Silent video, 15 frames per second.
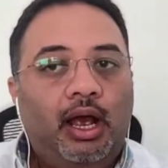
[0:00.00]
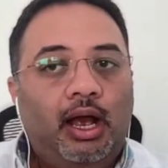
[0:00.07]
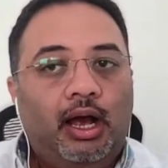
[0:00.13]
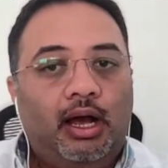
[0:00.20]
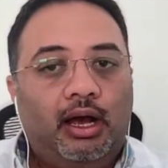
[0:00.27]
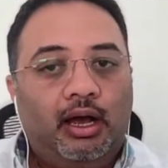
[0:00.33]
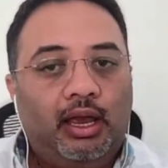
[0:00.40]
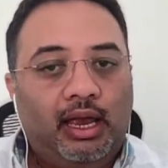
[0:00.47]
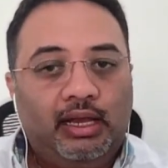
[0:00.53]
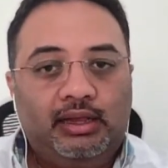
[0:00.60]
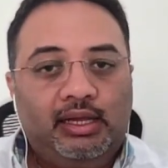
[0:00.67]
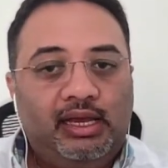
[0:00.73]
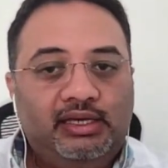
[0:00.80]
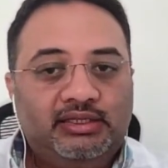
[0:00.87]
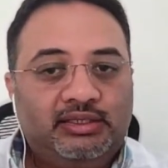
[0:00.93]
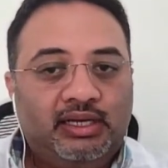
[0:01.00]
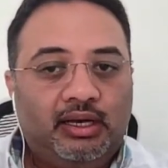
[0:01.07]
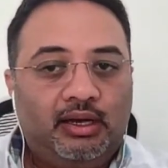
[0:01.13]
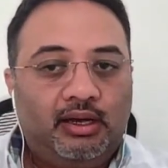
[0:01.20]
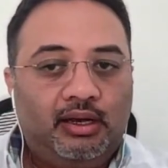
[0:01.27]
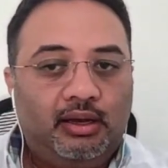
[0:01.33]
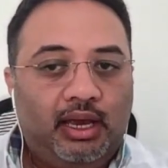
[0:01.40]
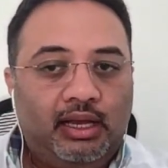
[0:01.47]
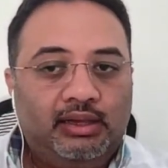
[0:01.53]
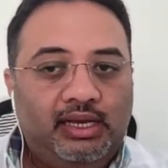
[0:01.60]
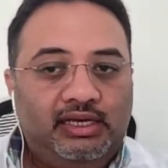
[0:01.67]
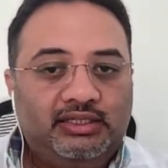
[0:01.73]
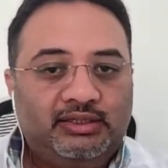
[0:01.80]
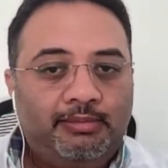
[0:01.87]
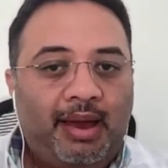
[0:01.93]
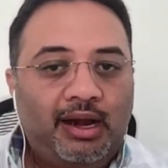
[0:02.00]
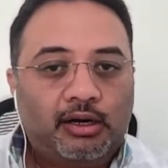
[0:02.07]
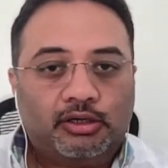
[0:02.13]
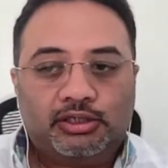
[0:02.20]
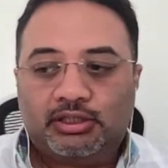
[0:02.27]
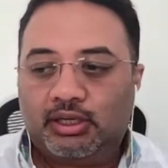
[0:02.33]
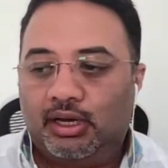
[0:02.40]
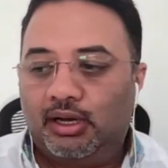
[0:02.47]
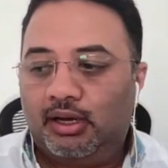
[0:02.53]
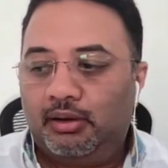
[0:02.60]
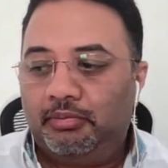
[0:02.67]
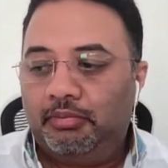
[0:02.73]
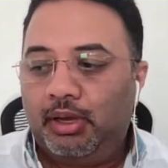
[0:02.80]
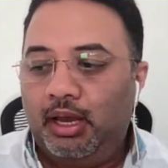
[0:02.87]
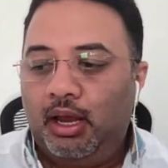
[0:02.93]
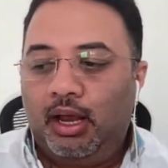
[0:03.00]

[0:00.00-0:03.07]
uh, in these uh, in these manners. Um,